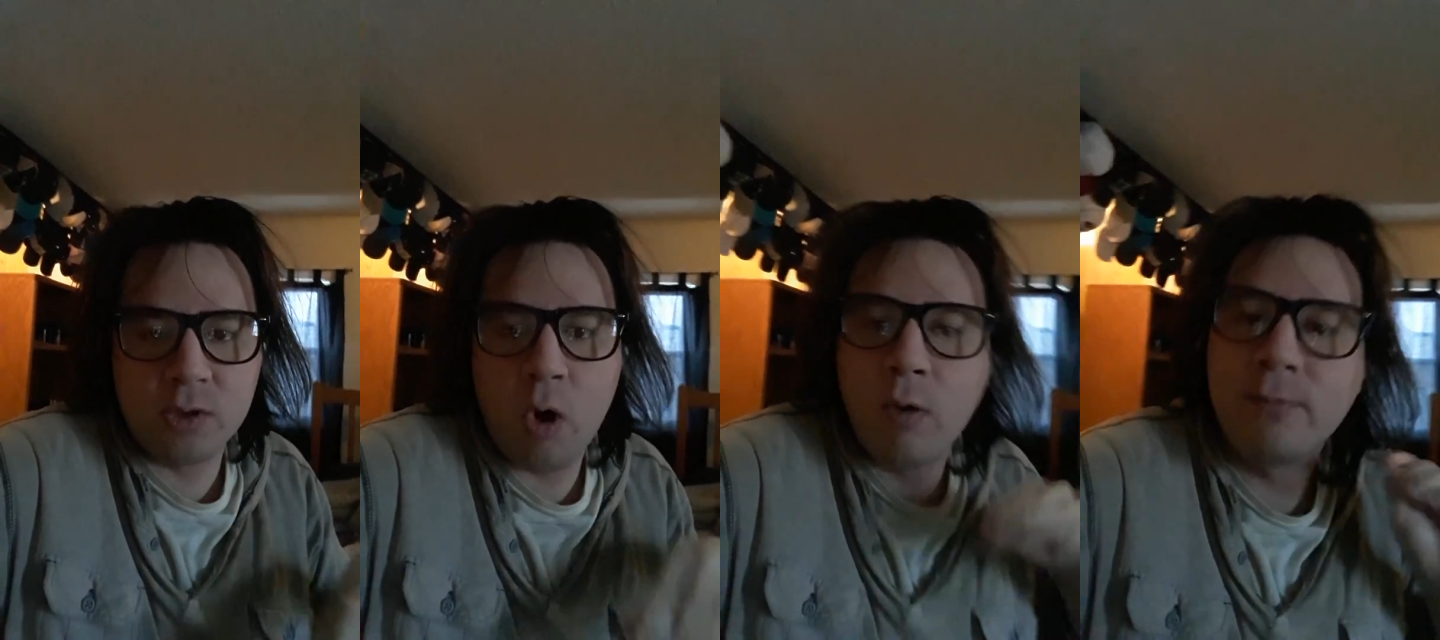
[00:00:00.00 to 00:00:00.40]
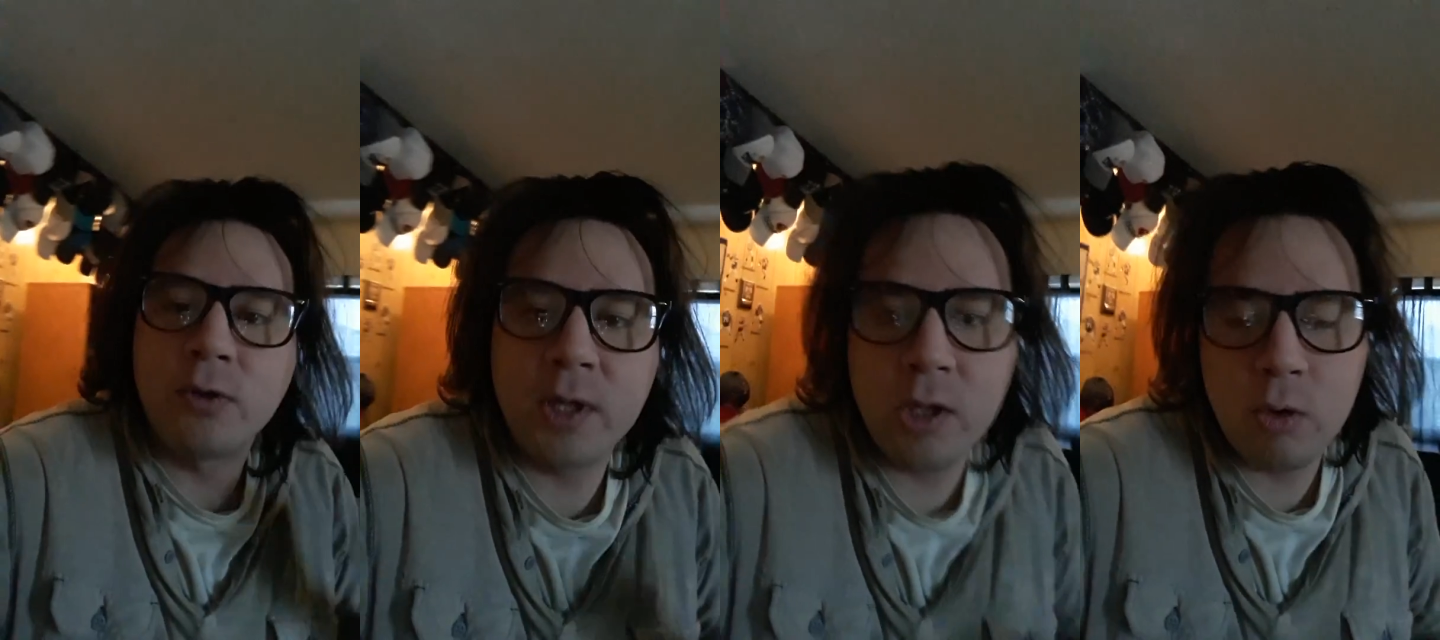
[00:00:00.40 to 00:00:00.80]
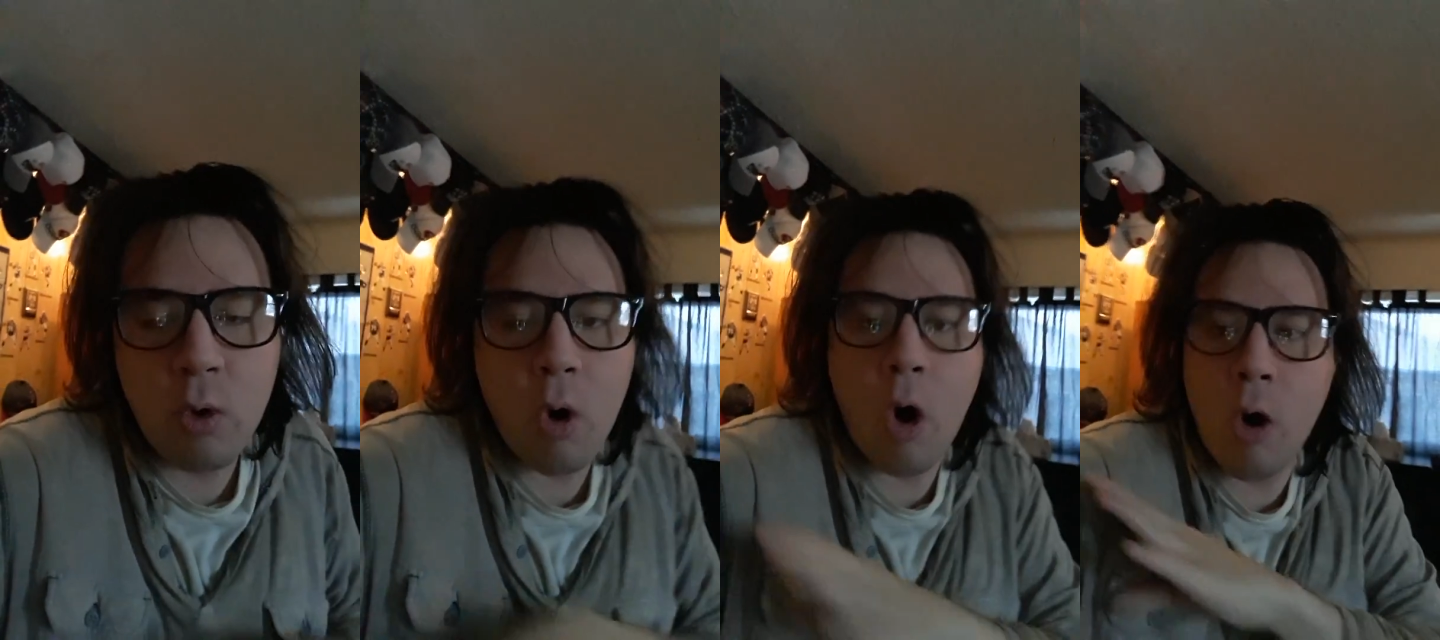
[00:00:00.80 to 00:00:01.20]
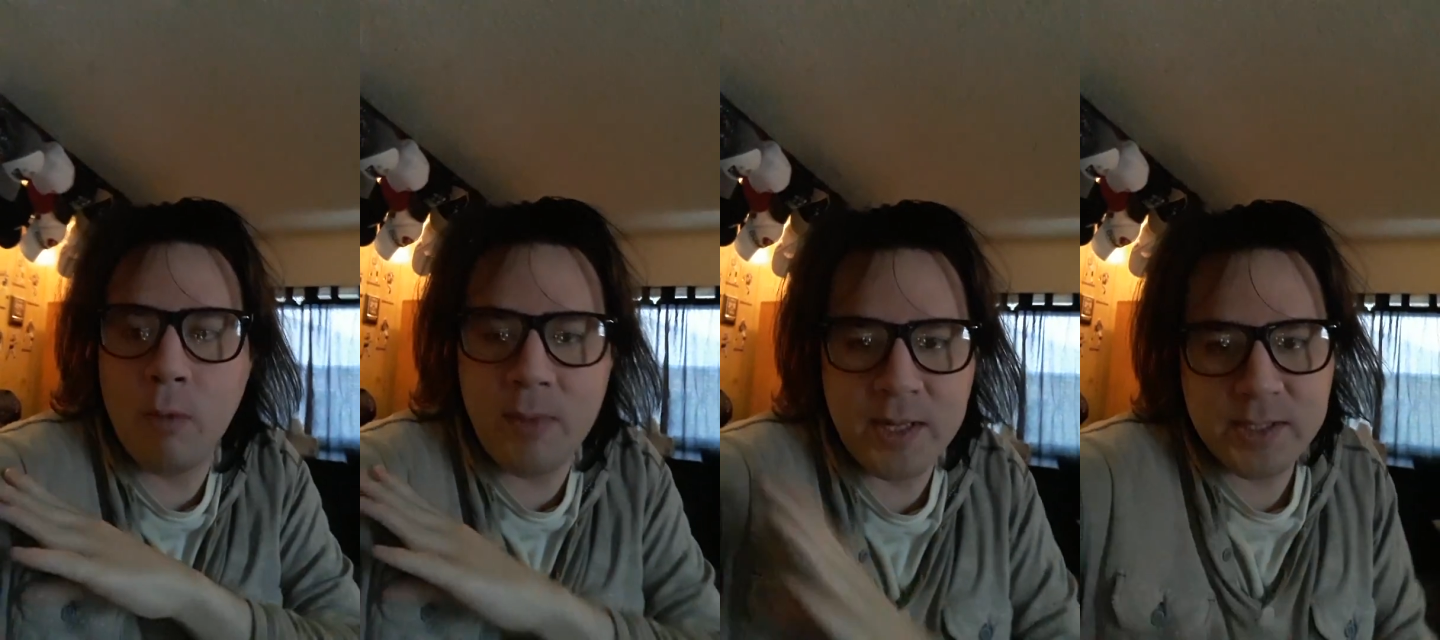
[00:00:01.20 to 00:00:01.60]
Hopefully, you all
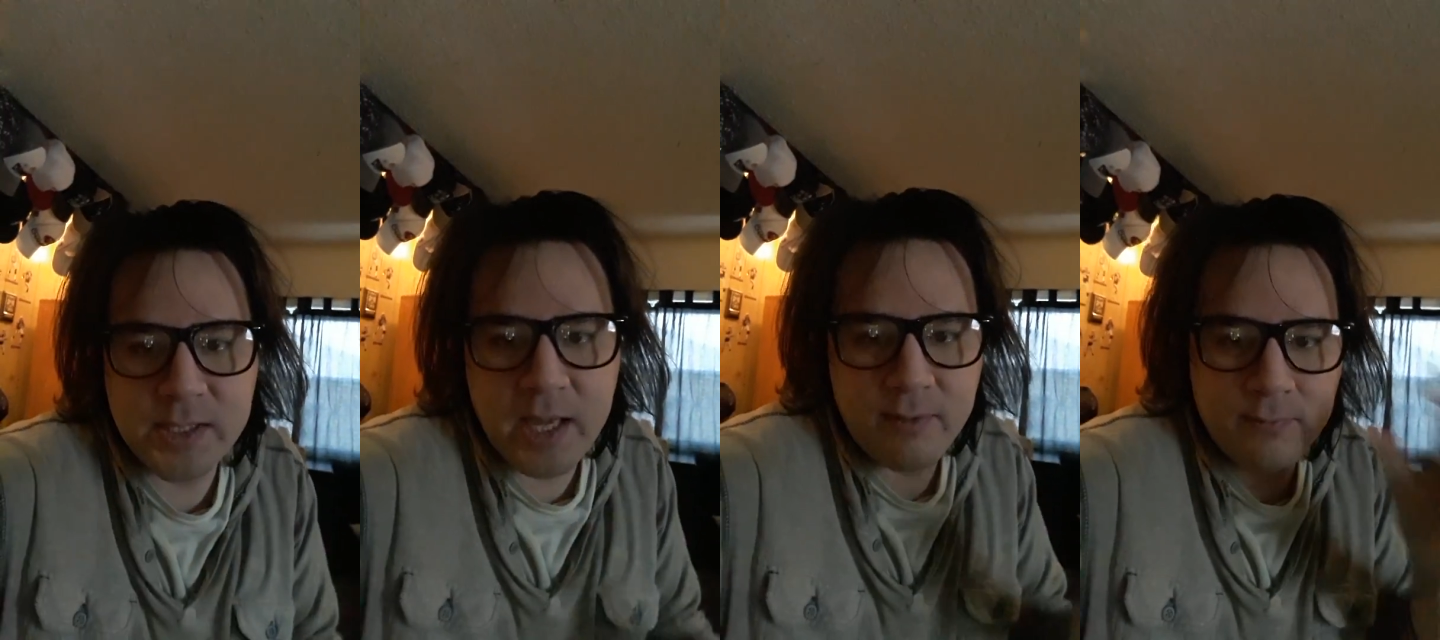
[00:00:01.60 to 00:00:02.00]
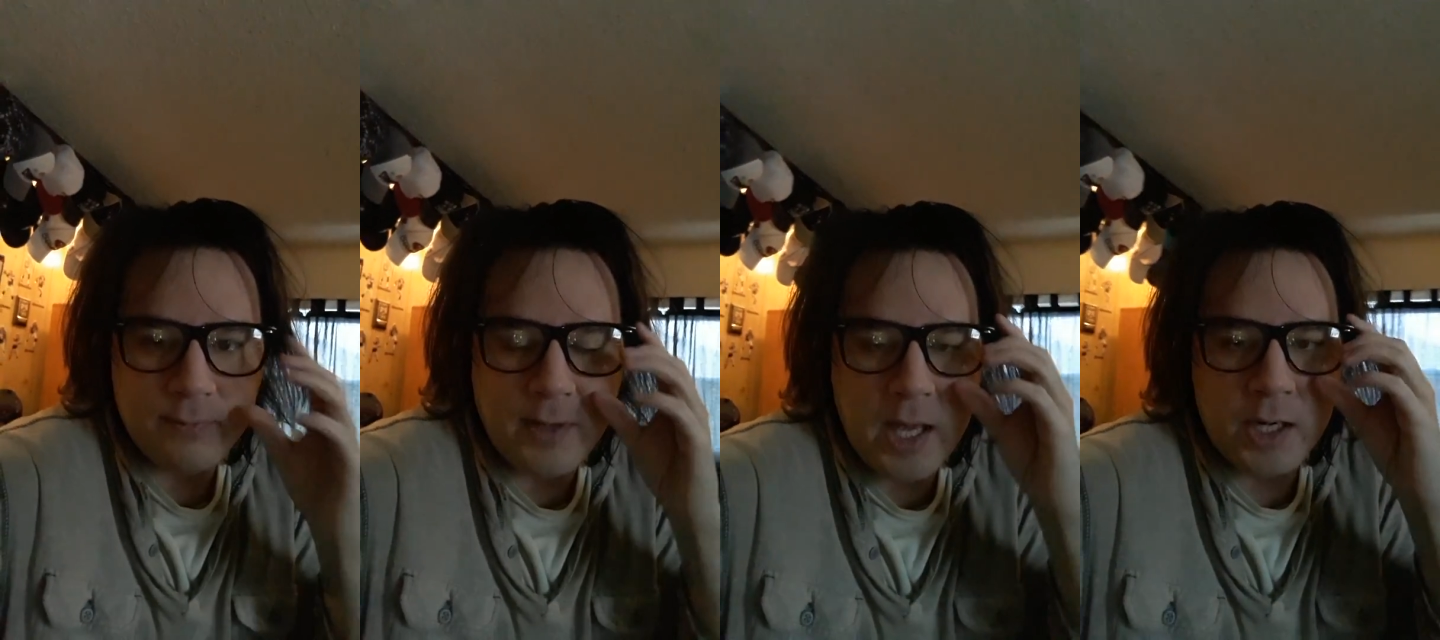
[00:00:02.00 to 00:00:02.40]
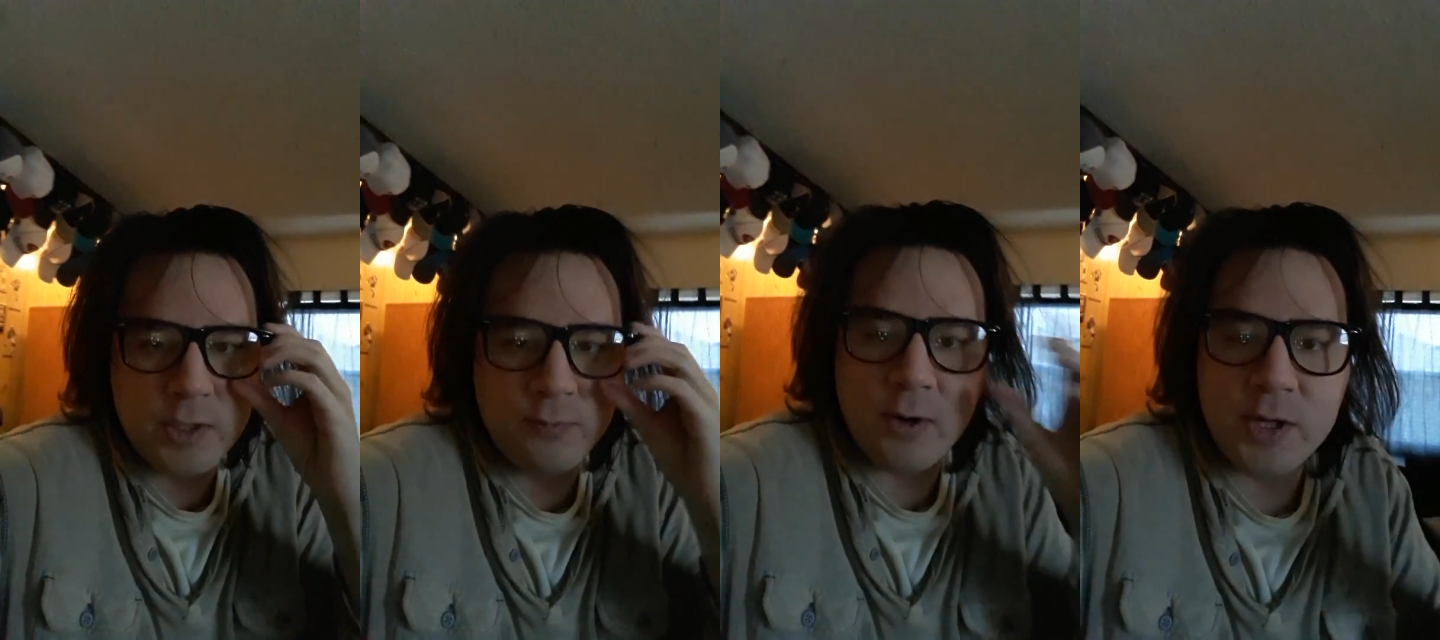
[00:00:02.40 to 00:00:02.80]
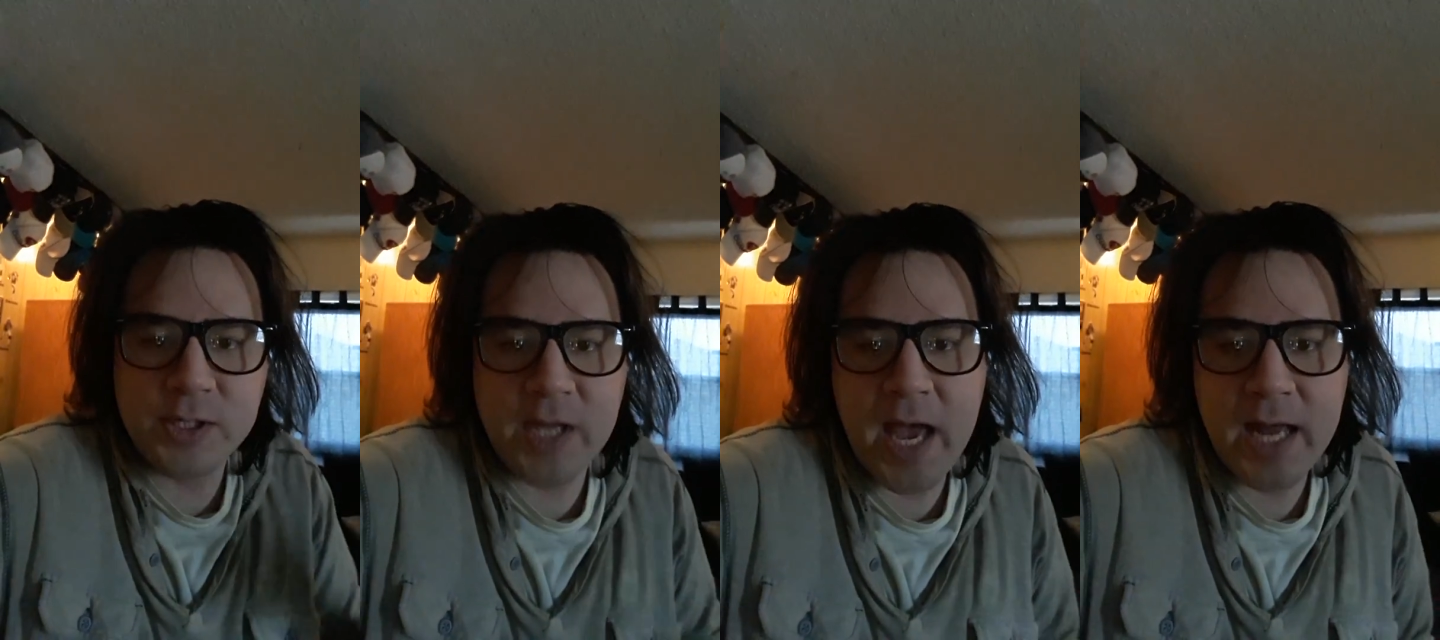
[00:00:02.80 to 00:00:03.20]
been safe, and it's very
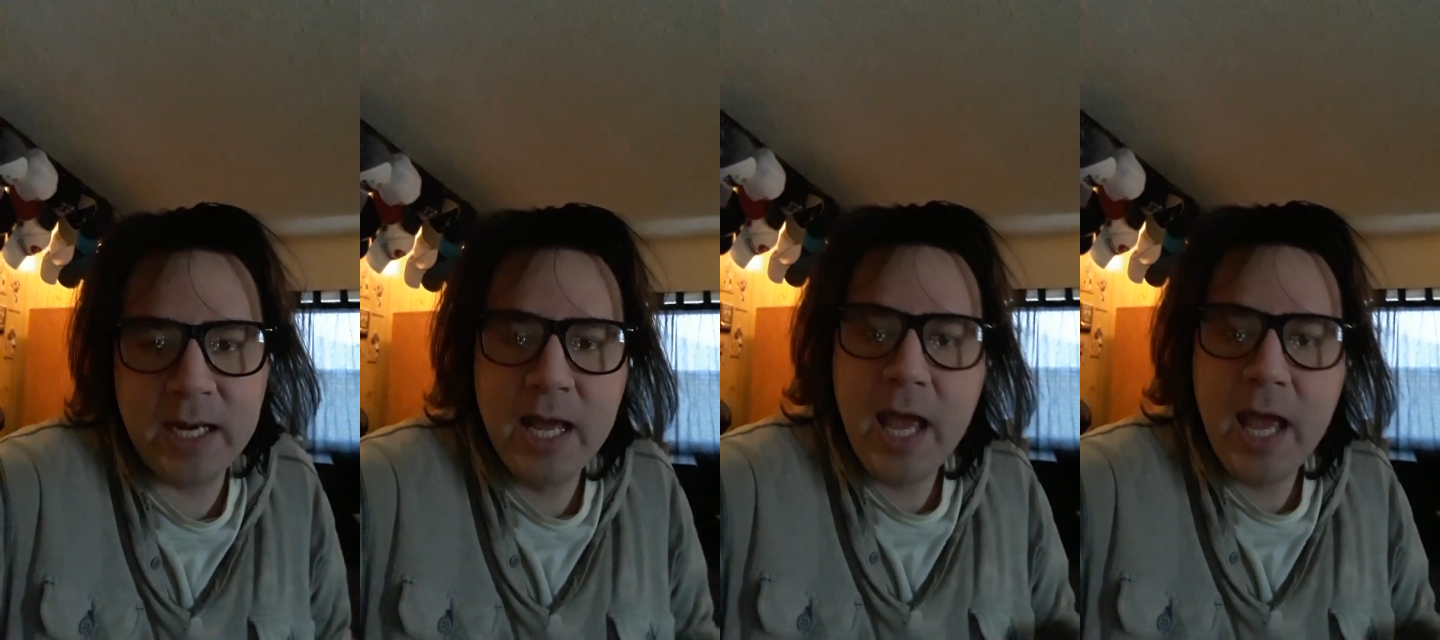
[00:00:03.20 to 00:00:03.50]
sad.